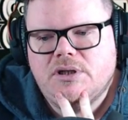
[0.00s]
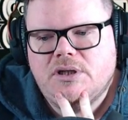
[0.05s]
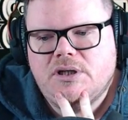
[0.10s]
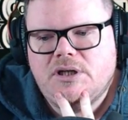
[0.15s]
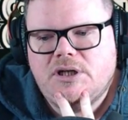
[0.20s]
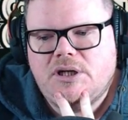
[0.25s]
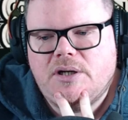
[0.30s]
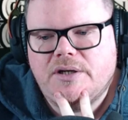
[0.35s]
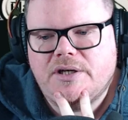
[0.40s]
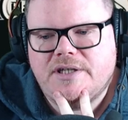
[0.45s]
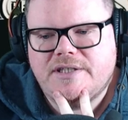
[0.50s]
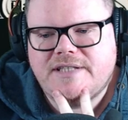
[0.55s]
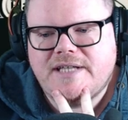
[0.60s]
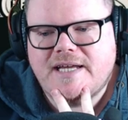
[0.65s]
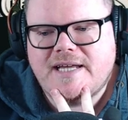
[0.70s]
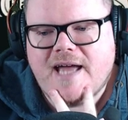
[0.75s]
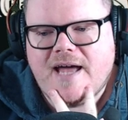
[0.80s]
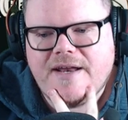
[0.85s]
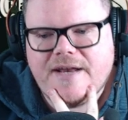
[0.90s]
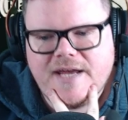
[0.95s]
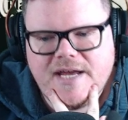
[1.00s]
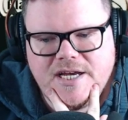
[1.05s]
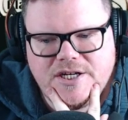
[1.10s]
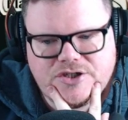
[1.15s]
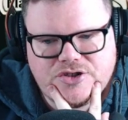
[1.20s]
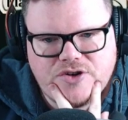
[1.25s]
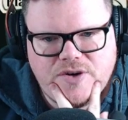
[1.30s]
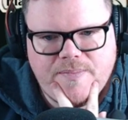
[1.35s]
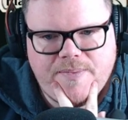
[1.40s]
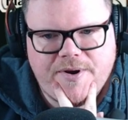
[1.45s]
I'm going to take out the
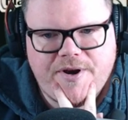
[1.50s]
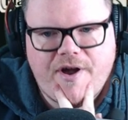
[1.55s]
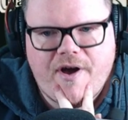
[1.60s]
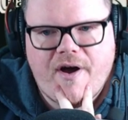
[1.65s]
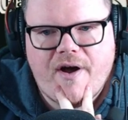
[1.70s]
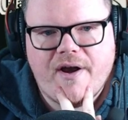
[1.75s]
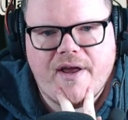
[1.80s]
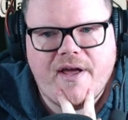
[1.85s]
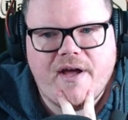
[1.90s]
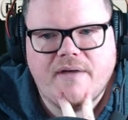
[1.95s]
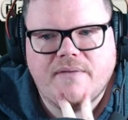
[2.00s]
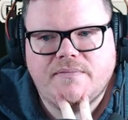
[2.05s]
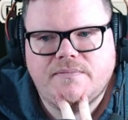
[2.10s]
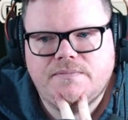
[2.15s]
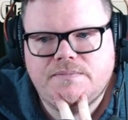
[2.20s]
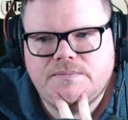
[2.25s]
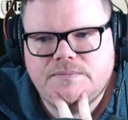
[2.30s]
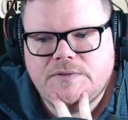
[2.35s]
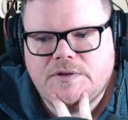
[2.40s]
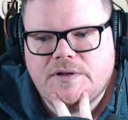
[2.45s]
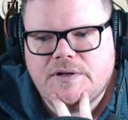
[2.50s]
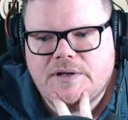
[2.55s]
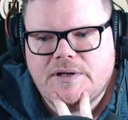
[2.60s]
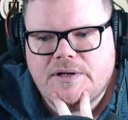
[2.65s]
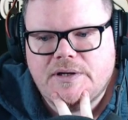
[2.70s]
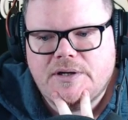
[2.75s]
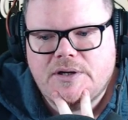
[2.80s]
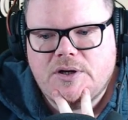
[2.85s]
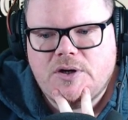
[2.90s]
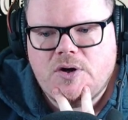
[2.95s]
History of Benalia.
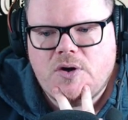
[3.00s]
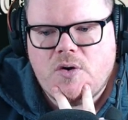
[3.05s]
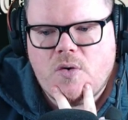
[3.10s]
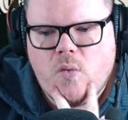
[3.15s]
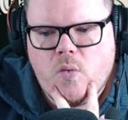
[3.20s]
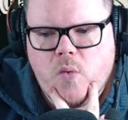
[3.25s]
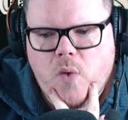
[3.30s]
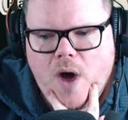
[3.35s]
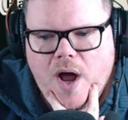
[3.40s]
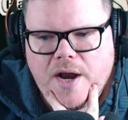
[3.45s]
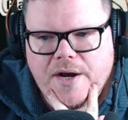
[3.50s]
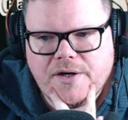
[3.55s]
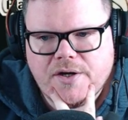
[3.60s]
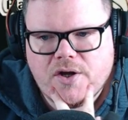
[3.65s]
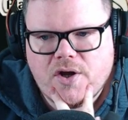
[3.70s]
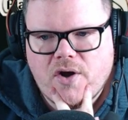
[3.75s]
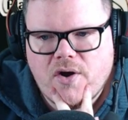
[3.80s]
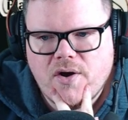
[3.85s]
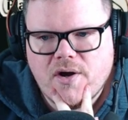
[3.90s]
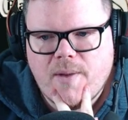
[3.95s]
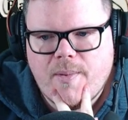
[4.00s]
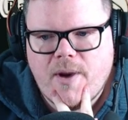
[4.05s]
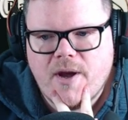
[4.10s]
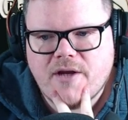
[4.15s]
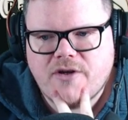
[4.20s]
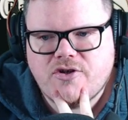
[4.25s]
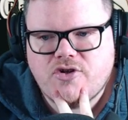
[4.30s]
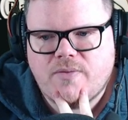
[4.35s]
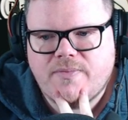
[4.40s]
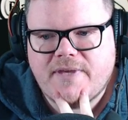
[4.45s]
1 I
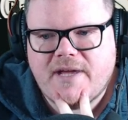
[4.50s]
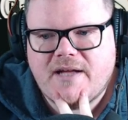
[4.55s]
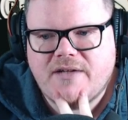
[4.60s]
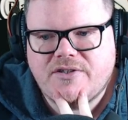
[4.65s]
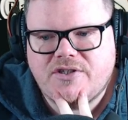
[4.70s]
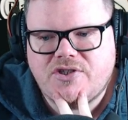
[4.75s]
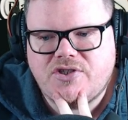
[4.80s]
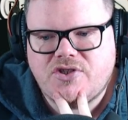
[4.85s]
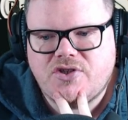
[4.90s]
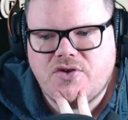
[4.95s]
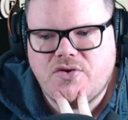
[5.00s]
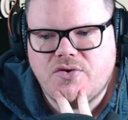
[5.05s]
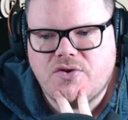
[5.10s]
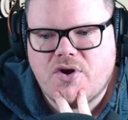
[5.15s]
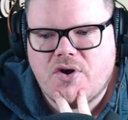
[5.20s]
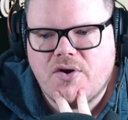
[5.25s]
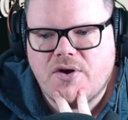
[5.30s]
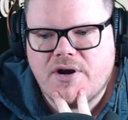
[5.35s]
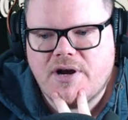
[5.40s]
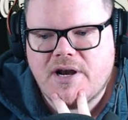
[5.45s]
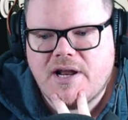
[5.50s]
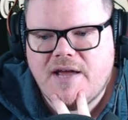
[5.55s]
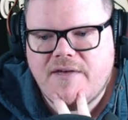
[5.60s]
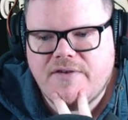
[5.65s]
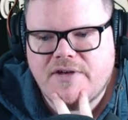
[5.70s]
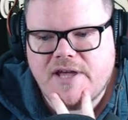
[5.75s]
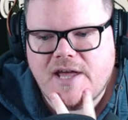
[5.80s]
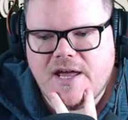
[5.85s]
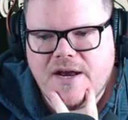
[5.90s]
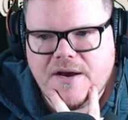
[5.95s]
might drop down to 2 Conclave
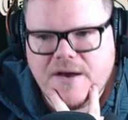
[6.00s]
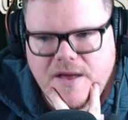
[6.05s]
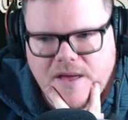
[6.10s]
again.